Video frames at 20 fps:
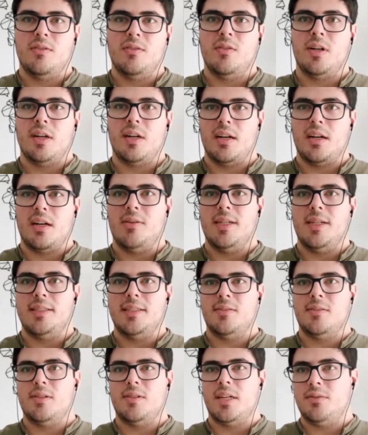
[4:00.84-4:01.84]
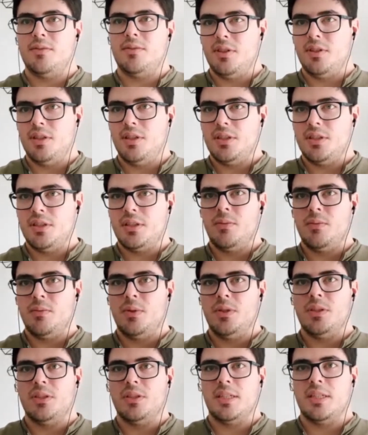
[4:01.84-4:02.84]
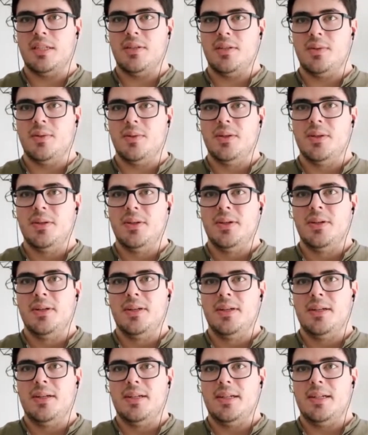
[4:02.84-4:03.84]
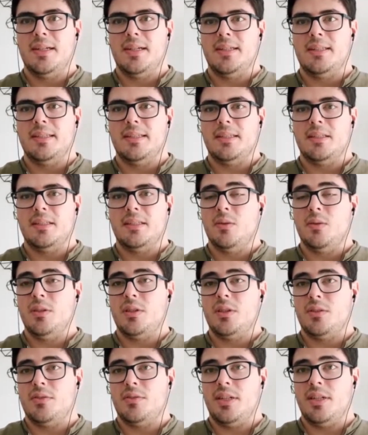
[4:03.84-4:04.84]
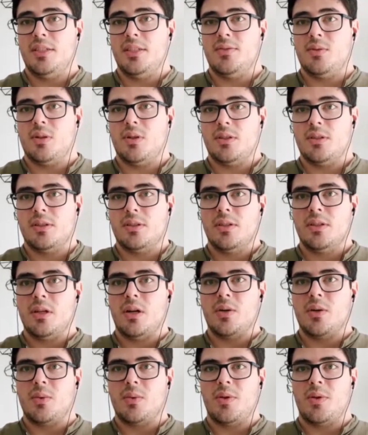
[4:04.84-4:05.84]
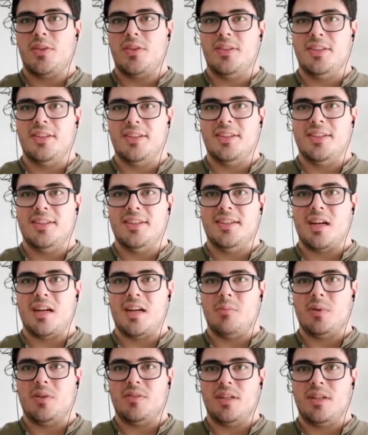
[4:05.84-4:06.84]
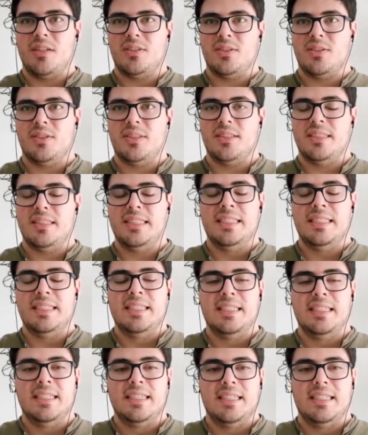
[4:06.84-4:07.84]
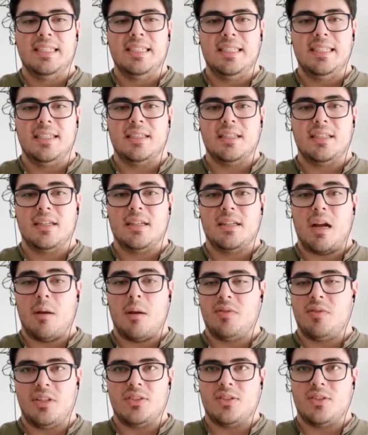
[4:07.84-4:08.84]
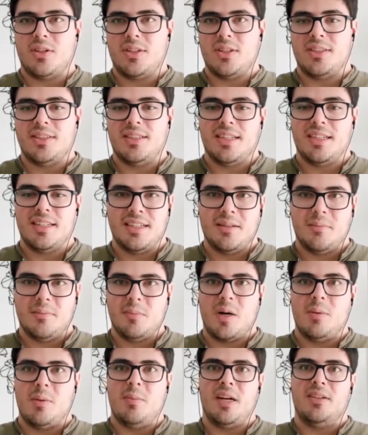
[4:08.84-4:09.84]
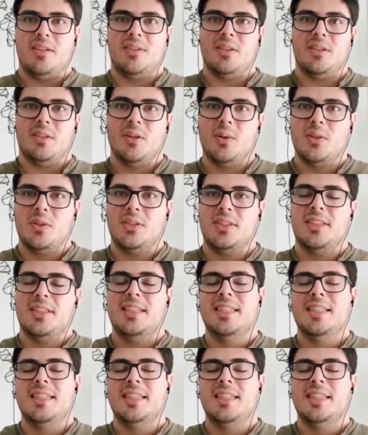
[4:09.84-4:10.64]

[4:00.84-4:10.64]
right now at Redfish, which is the new interface for talking with the hypervisors and the hypervisor, not the bare metal, the host.